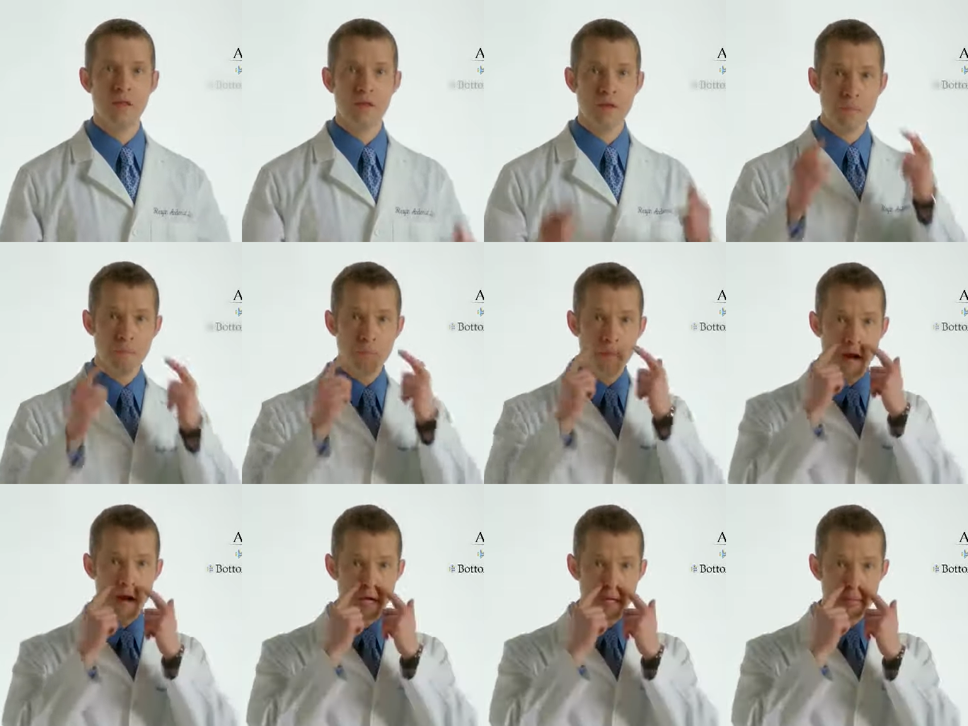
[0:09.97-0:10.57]
the
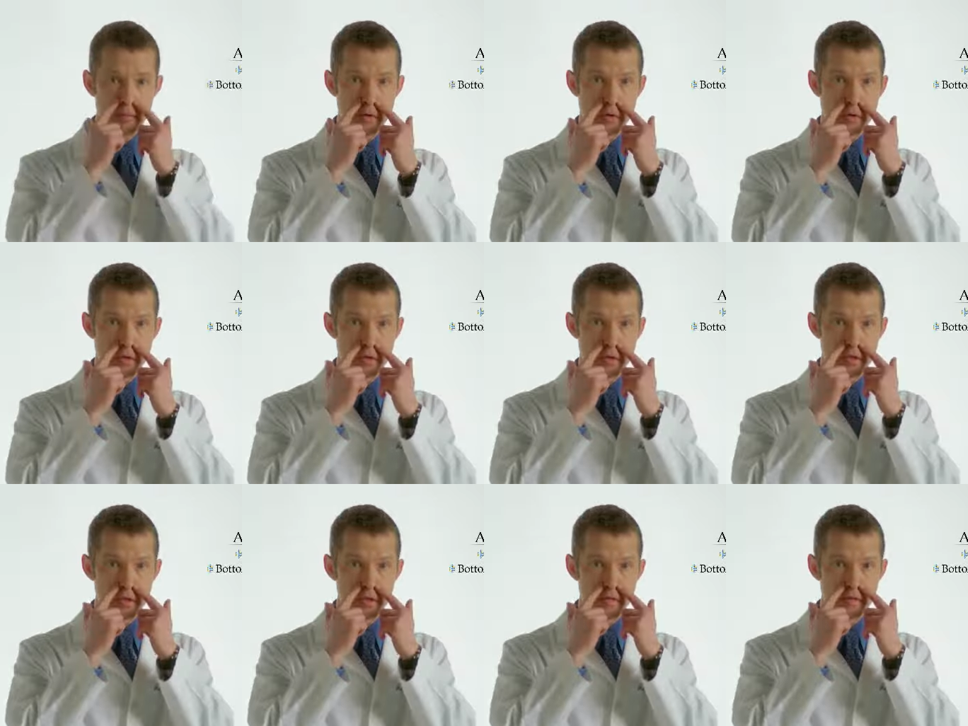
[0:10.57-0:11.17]
bottom
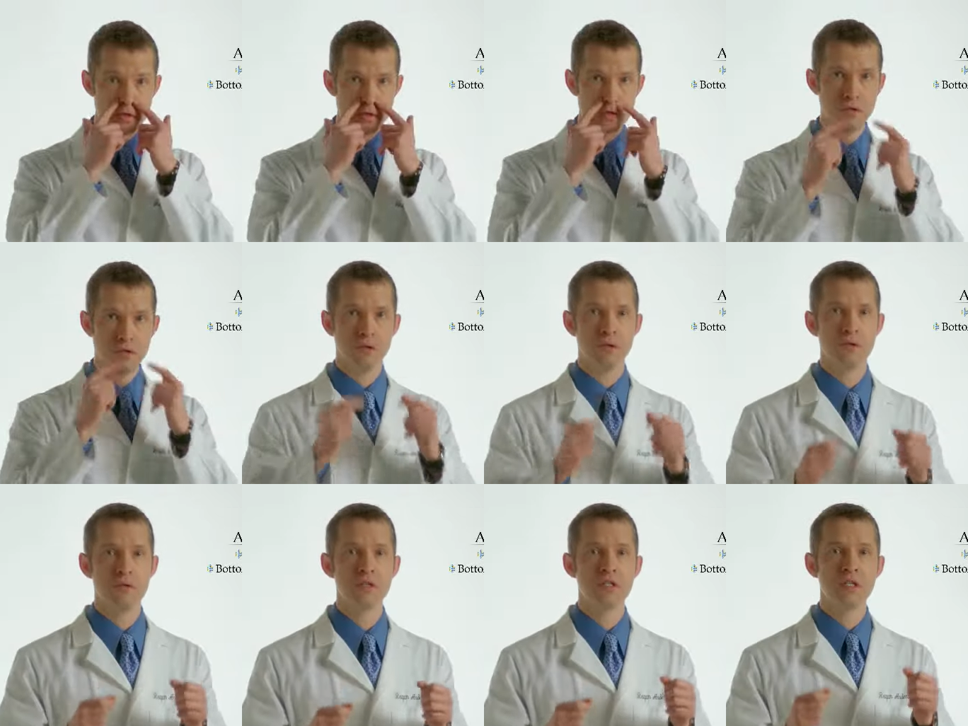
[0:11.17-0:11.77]
corners of your
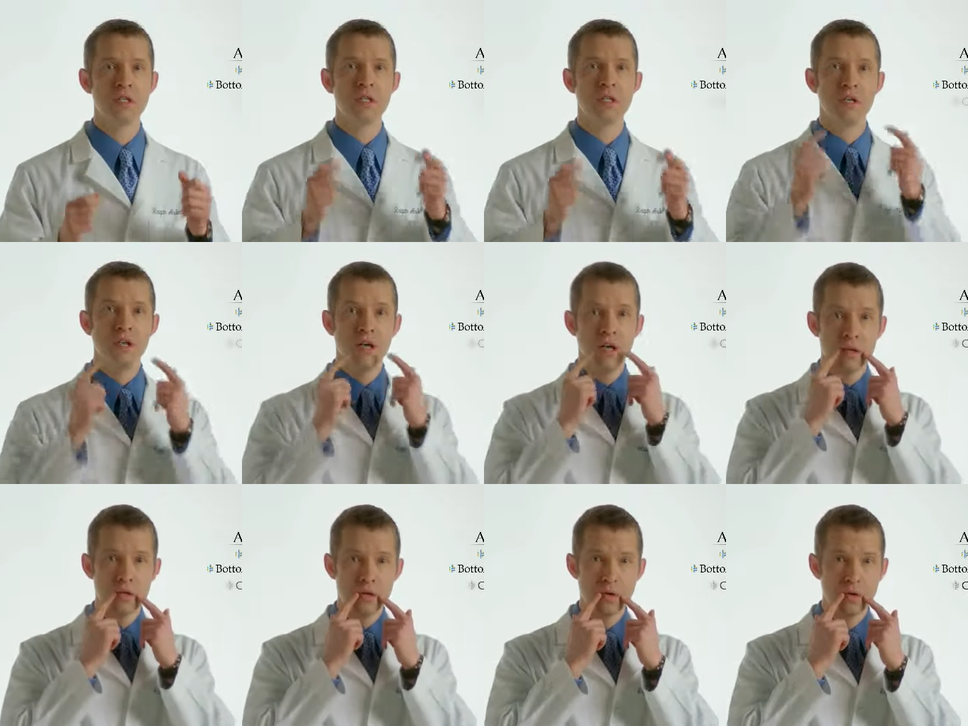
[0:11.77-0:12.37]
nose,
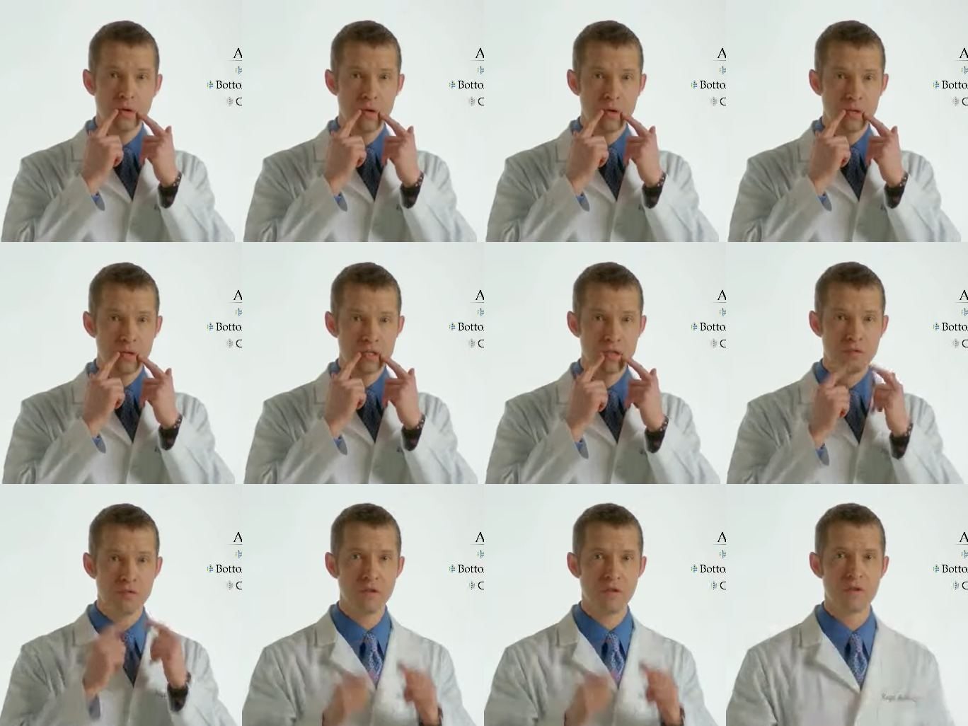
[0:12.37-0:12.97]
and the
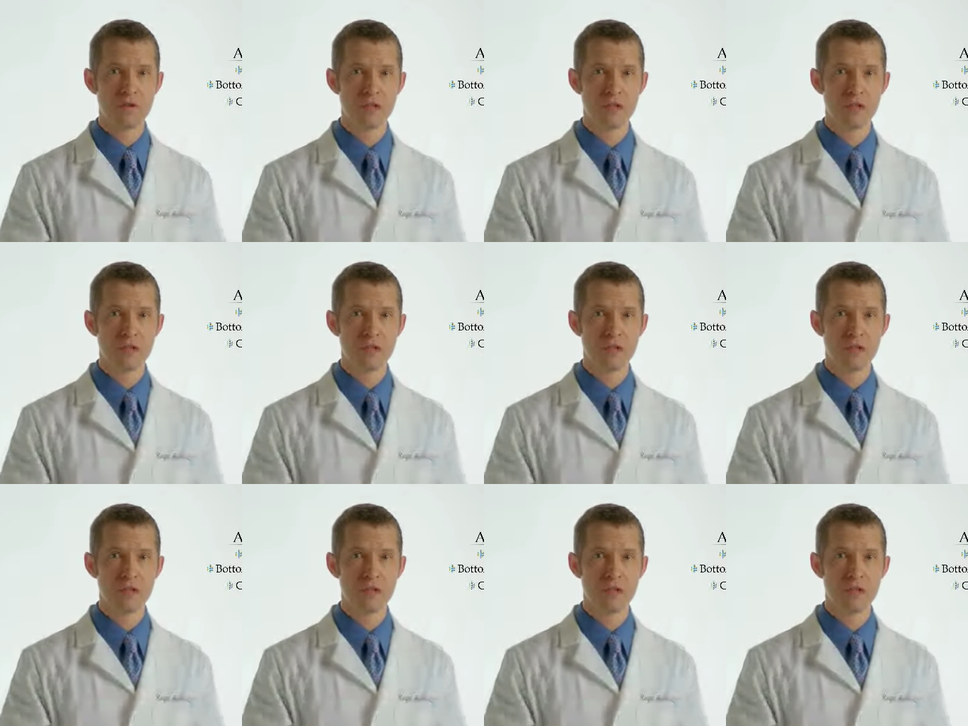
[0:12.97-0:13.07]
corners of your